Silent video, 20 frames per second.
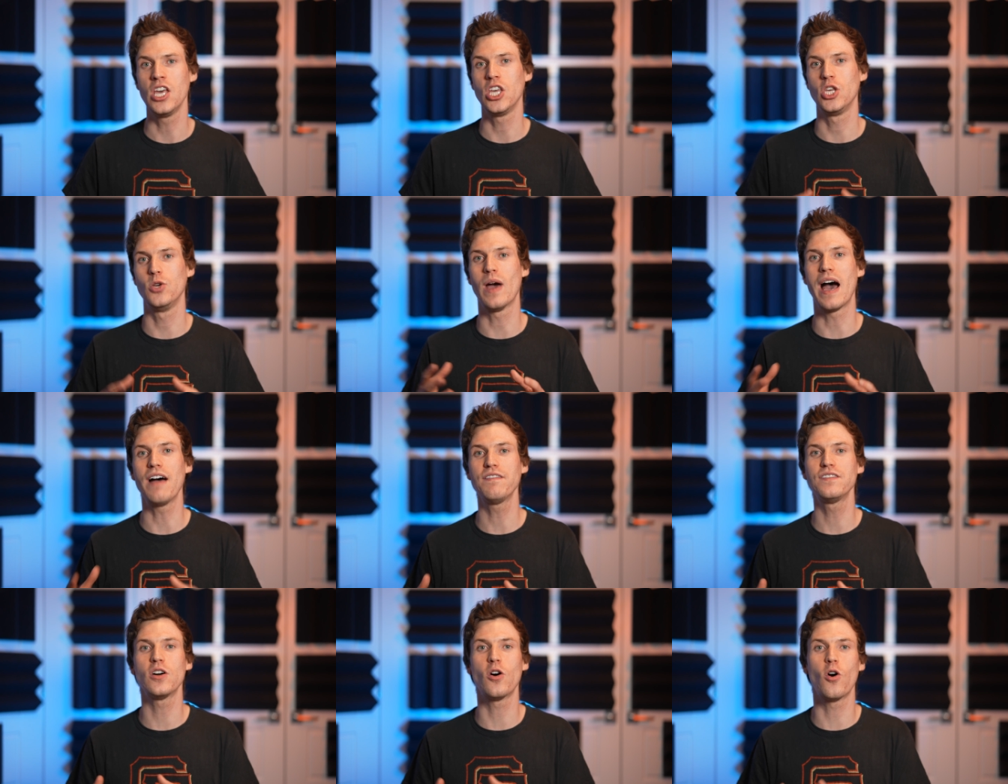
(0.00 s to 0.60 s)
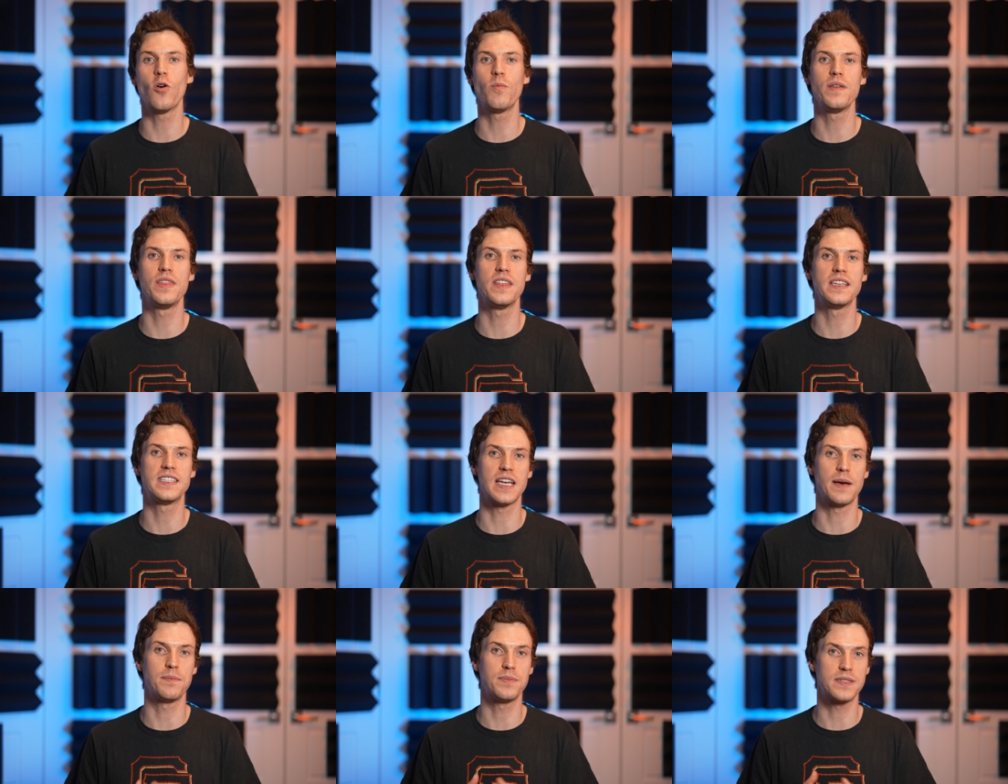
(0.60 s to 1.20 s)
You have to open
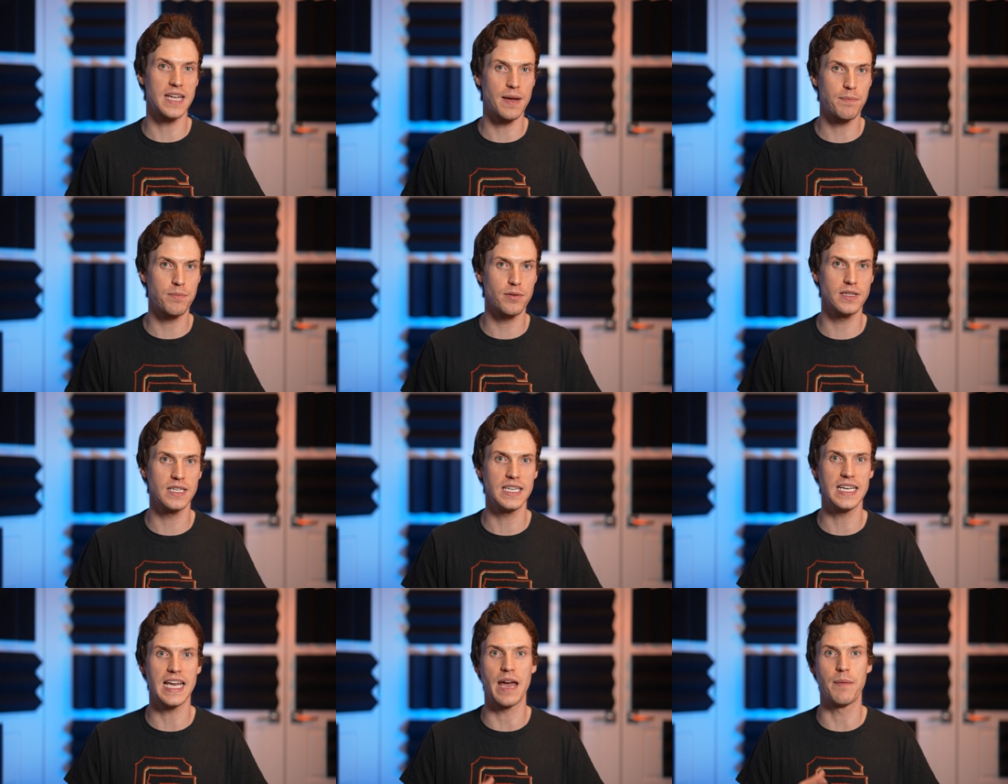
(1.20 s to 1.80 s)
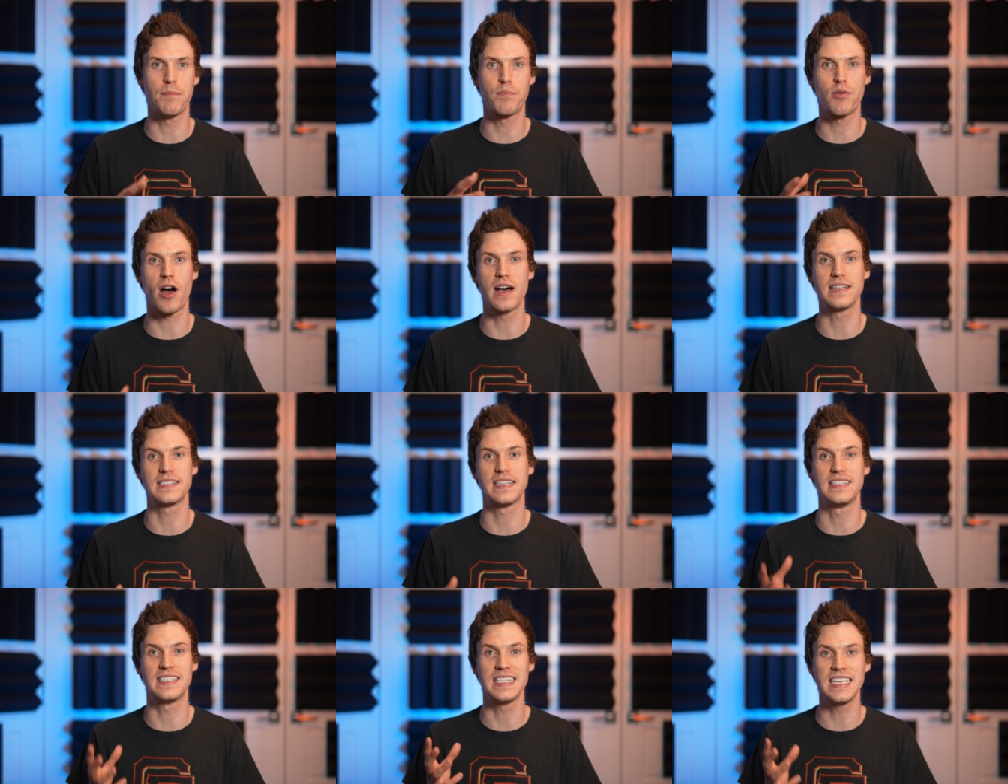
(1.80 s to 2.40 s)
this up separately and
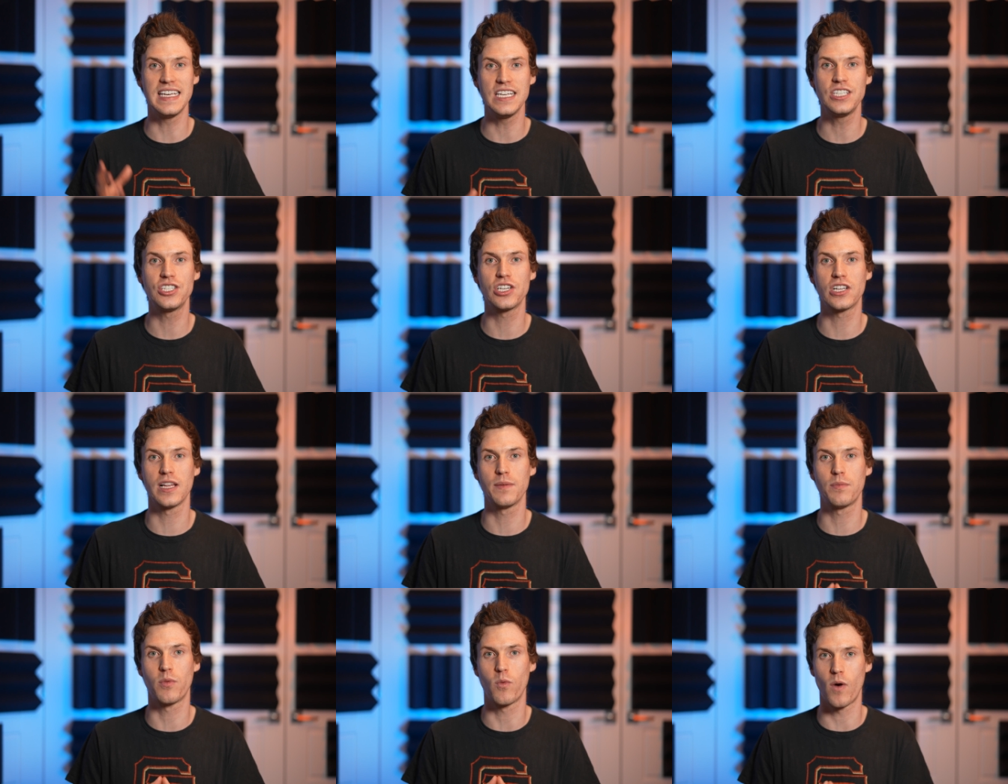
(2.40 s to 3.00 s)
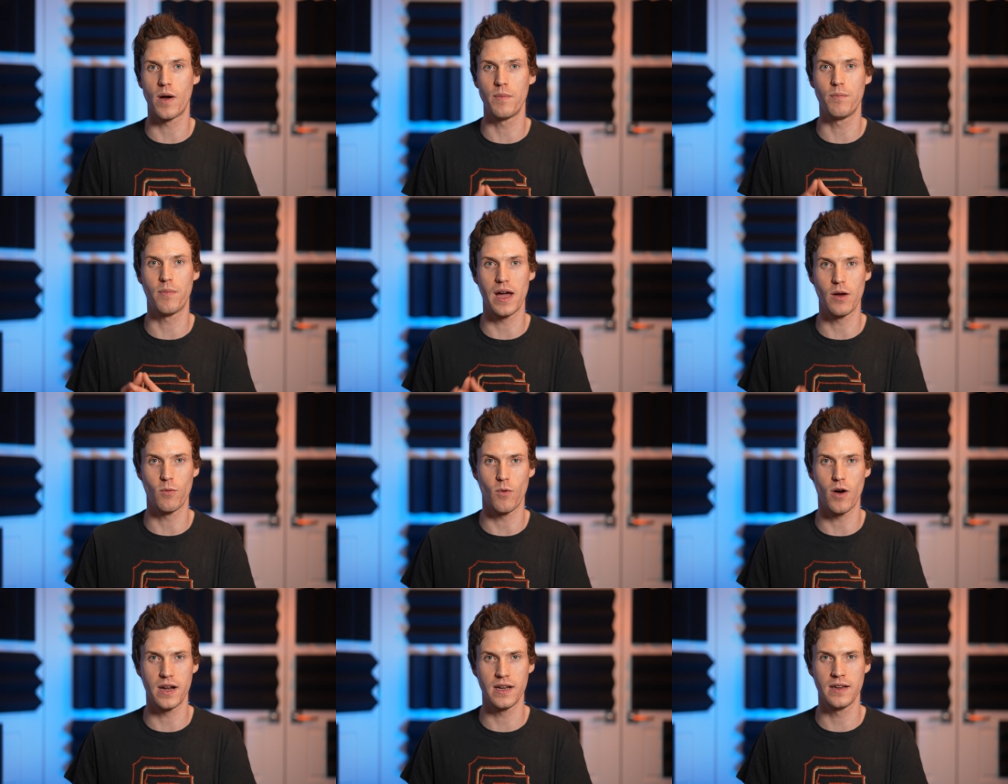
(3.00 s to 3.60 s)
process each clip one by
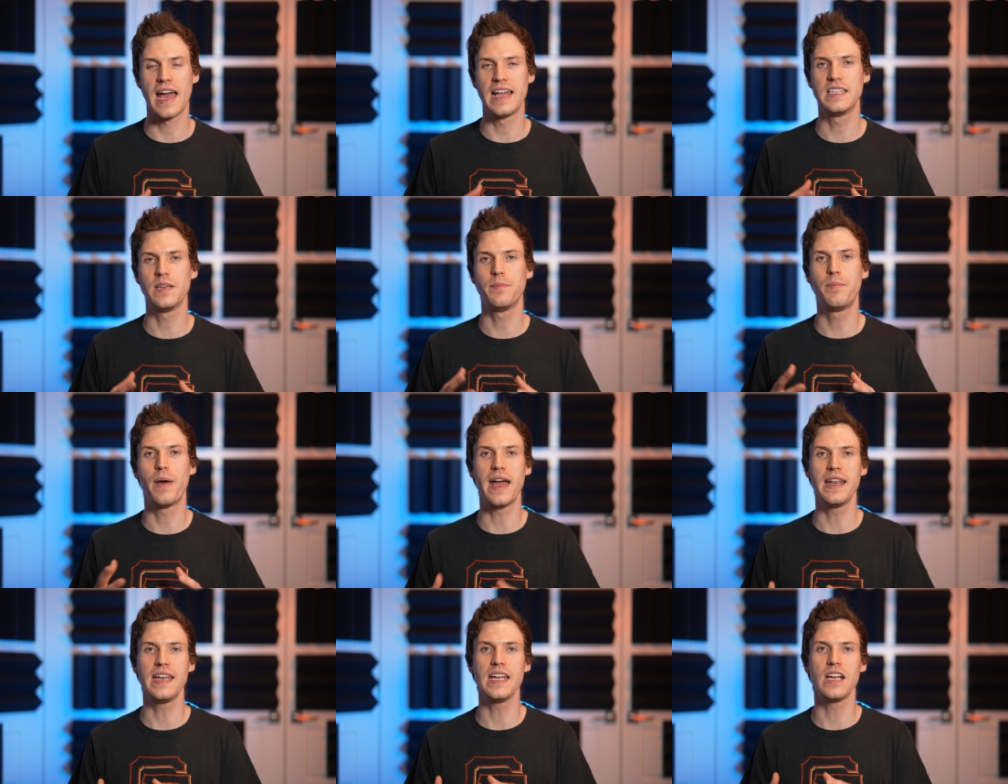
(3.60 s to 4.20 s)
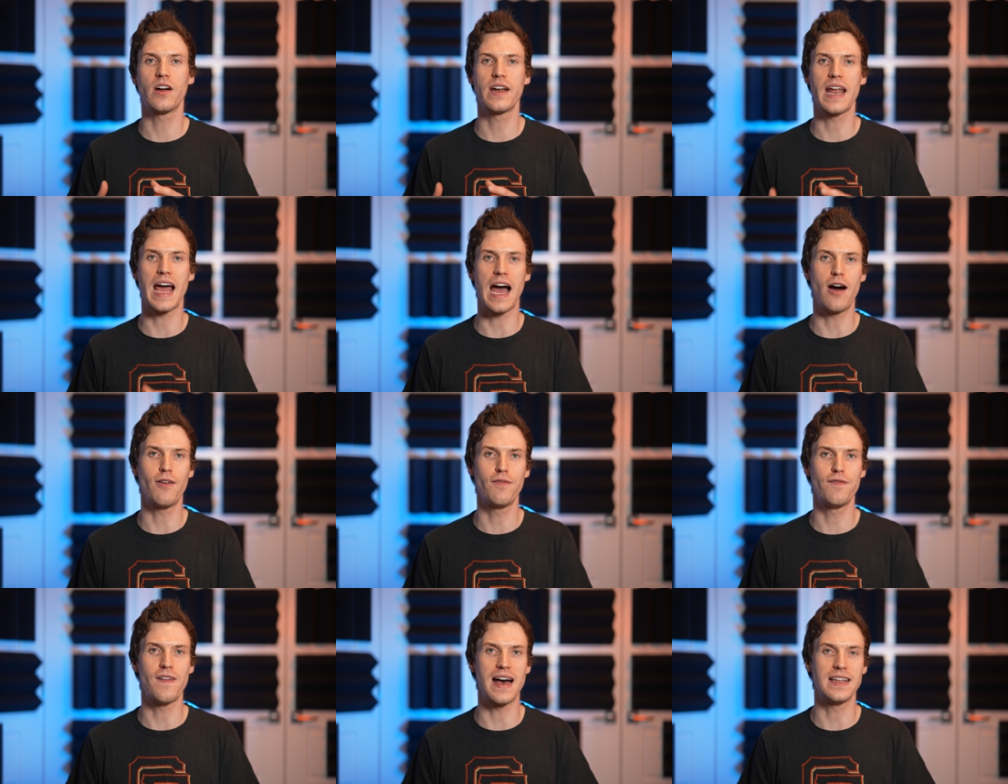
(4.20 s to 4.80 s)
one. And depending on
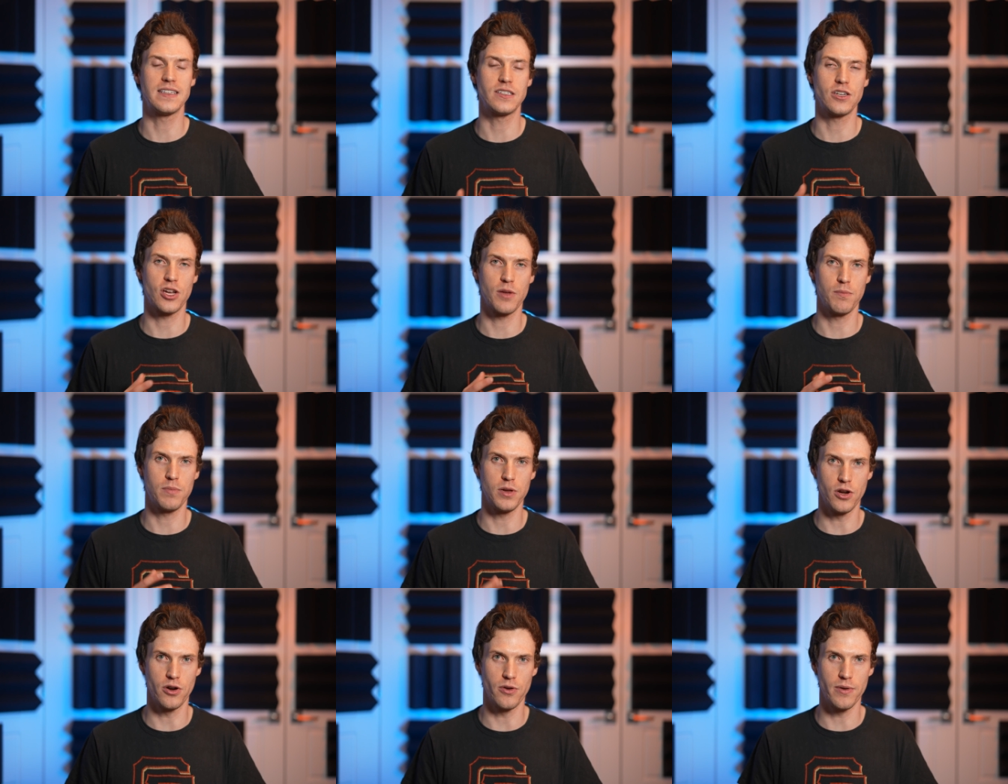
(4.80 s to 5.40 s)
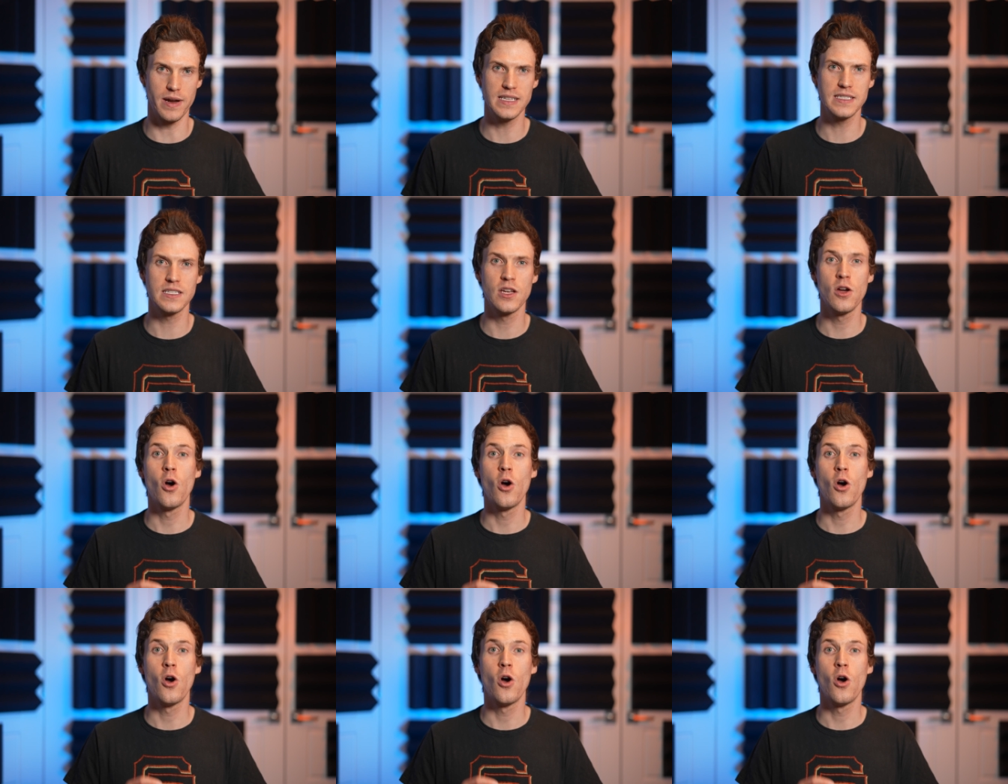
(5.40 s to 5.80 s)
how fast your computer is